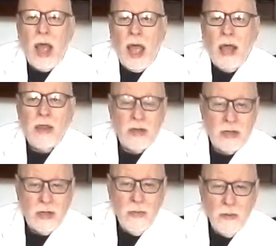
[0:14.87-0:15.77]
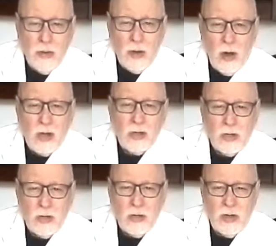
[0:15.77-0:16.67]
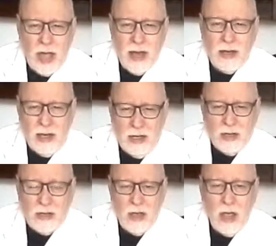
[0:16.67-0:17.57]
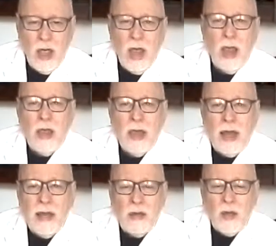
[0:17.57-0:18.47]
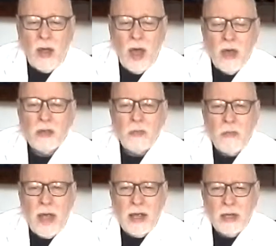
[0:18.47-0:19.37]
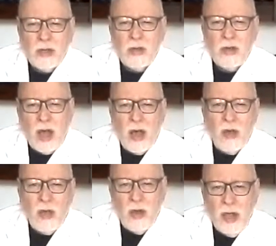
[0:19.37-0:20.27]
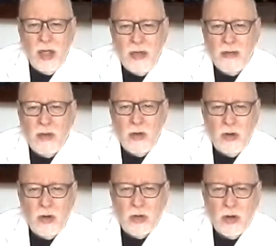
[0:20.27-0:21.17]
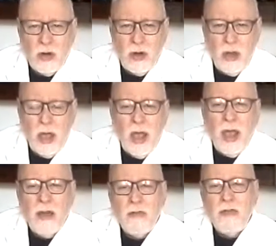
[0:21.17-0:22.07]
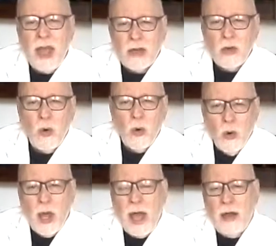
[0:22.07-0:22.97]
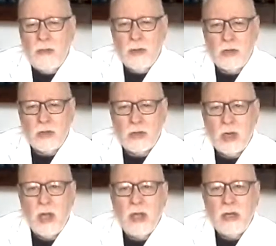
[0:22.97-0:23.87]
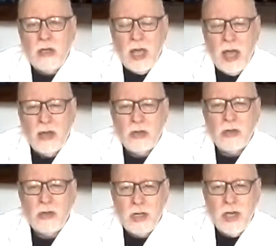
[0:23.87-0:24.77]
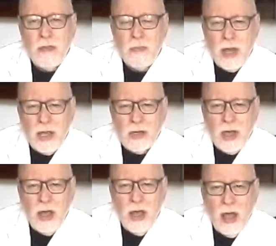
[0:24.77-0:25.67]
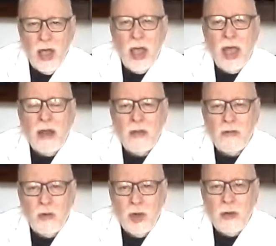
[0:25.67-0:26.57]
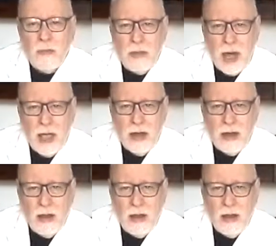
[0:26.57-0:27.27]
And the simple answer to that is that it goes back to our early evolution. In fact, all animals tend to seek pleasure and avoid pain.